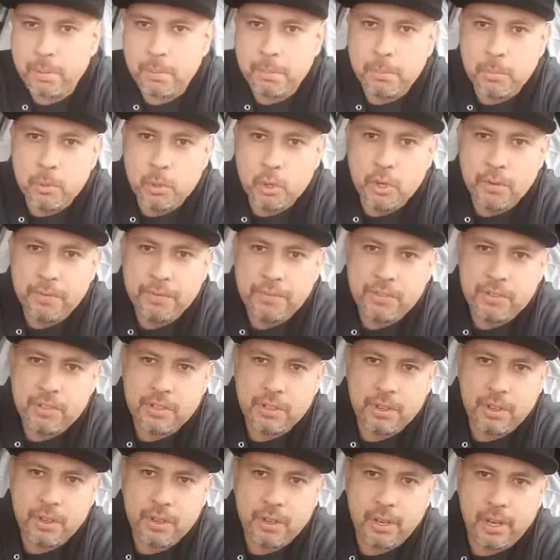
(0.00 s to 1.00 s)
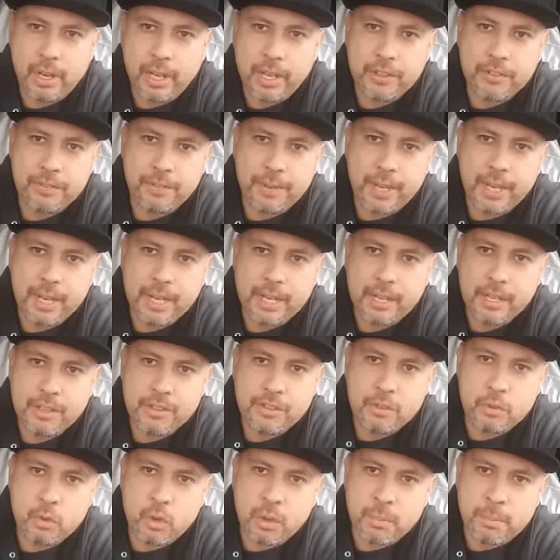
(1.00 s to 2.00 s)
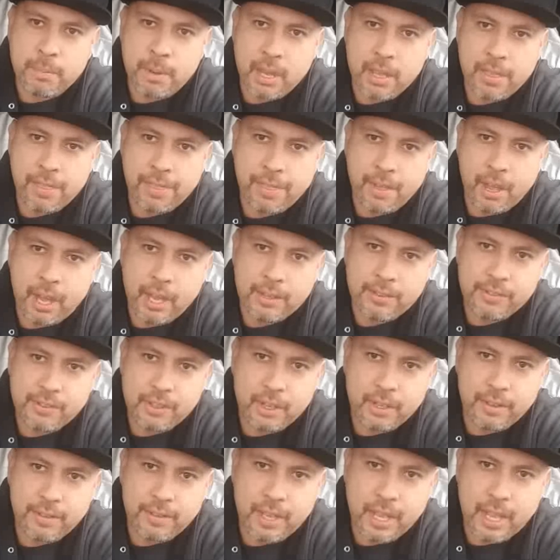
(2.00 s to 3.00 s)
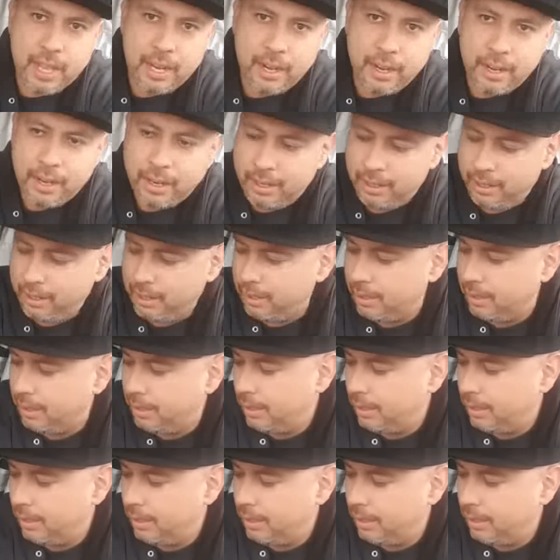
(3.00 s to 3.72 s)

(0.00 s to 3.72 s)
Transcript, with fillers: move to Las Vegas, what my thoughts on that are.